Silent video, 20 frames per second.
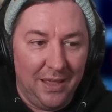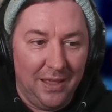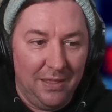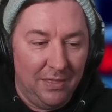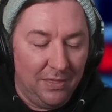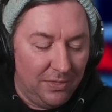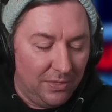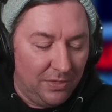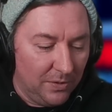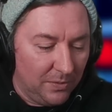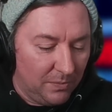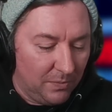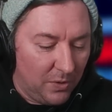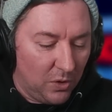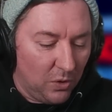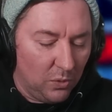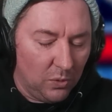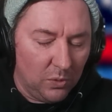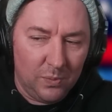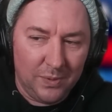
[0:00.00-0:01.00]
the
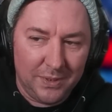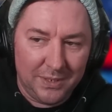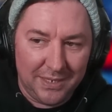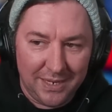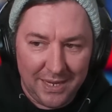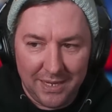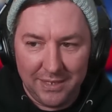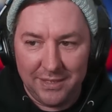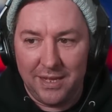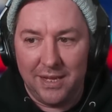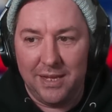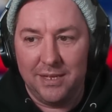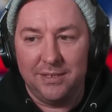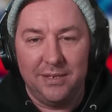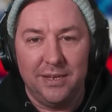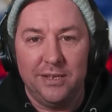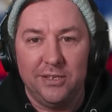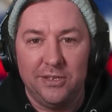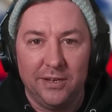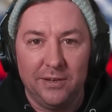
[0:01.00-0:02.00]
goal was to get to hot
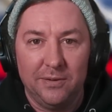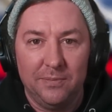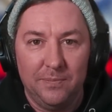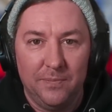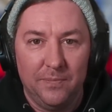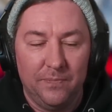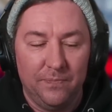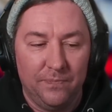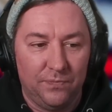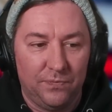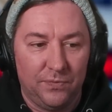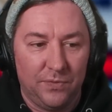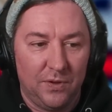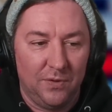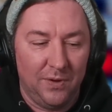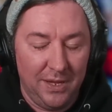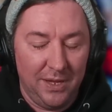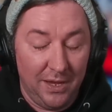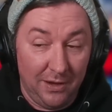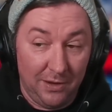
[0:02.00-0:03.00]
staging
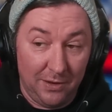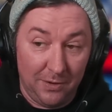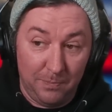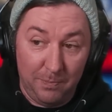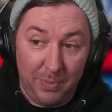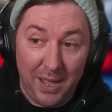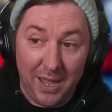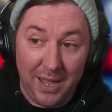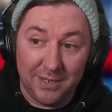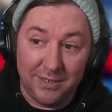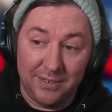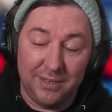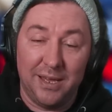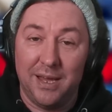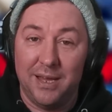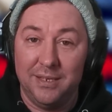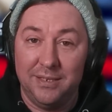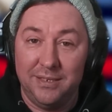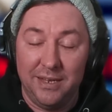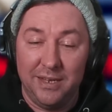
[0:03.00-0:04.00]
right? And to pass the
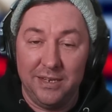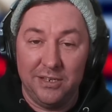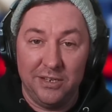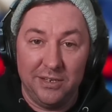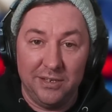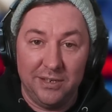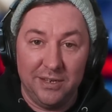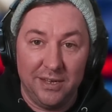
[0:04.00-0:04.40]
hot staging